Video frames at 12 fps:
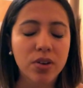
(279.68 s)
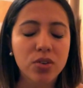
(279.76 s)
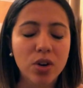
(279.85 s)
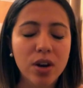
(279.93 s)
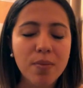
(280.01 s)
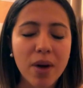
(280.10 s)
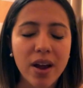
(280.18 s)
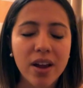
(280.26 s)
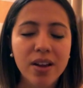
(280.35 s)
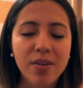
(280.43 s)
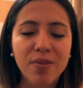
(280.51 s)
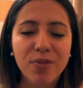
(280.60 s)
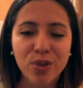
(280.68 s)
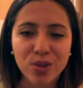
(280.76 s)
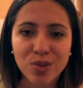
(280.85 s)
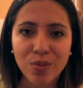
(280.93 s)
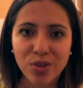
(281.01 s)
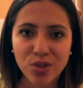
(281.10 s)
during my
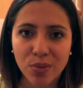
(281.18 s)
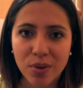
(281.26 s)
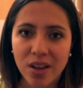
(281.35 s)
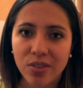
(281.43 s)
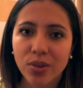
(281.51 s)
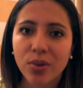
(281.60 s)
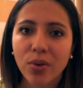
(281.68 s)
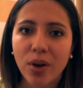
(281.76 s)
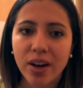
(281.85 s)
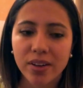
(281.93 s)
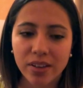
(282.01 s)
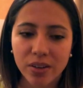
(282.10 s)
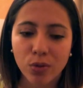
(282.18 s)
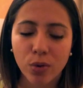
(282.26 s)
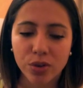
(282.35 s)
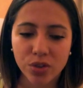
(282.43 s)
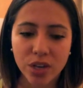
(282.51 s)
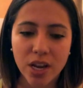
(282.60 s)
first semester of PA school. I did
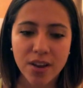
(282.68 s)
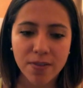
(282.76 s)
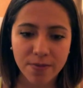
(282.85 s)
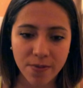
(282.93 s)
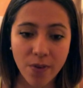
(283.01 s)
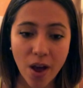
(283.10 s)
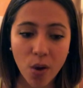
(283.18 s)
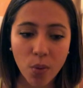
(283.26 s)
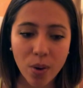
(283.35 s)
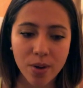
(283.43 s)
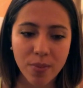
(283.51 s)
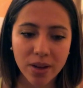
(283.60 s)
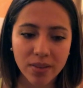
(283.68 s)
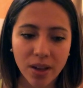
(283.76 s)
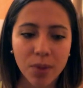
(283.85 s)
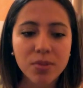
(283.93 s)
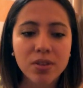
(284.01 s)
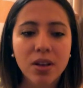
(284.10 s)
unfortunately fail one of my
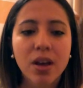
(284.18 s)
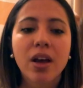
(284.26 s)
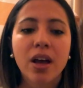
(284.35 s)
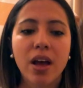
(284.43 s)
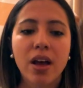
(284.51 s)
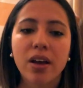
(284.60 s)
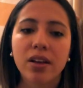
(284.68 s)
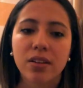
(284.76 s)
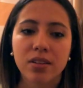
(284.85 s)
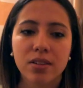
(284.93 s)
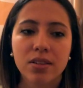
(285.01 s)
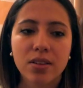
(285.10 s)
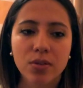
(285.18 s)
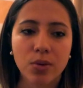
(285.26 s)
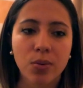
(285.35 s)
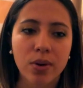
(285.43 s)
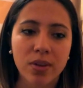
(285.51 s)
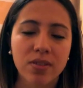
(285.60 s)
exams, and these
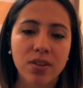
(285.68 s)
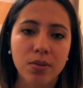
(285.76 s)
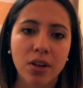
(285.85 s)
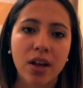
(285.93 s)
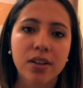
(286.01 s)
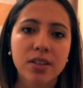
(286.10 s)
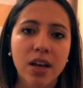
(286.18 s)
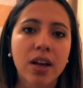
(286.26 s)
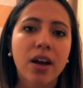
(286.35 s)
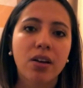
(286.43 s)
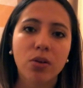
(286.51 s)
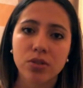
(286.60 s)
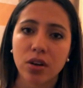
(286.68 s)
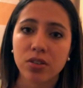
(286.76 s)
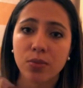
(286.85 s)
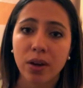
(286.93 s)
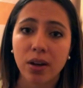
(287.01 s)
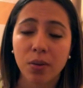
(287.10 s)
were one of the steps I had to take. I had to go talk
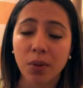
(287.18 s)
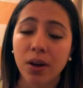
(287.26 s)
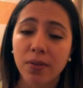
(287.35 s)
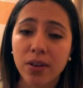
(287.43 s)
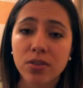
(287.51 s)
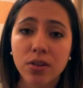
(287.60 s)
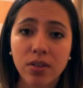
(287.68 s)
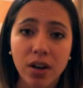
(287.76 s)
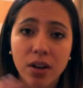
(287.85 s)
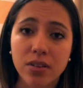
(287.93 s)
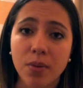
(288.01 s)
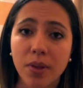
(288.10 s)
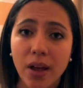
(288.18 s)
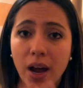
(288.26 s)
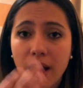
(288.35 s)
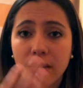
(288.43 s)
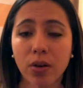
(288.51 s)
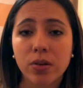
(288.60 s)
to my academic advisor, and then on top of that,
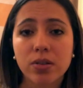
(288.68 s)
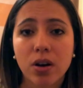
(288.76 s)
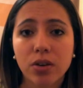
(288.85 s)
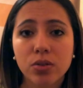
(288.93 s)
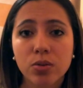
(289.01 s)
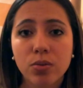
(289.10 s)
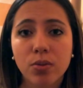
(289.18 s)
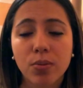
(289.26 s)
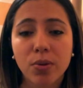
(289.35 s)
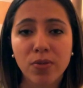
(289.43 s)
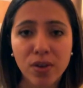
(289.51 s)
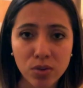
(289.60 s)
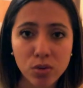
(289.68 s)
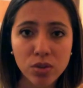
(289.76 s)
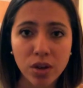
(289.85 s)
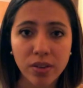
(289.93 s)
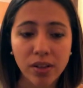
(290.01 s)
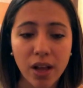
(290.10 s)
I had to go talk to the professor who
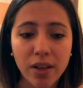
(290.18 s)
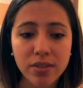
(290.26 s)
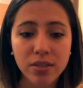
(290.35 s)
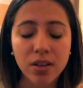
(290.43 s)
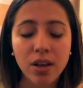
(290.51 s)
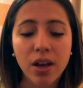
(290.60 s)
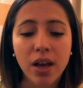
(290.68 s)
taught the class.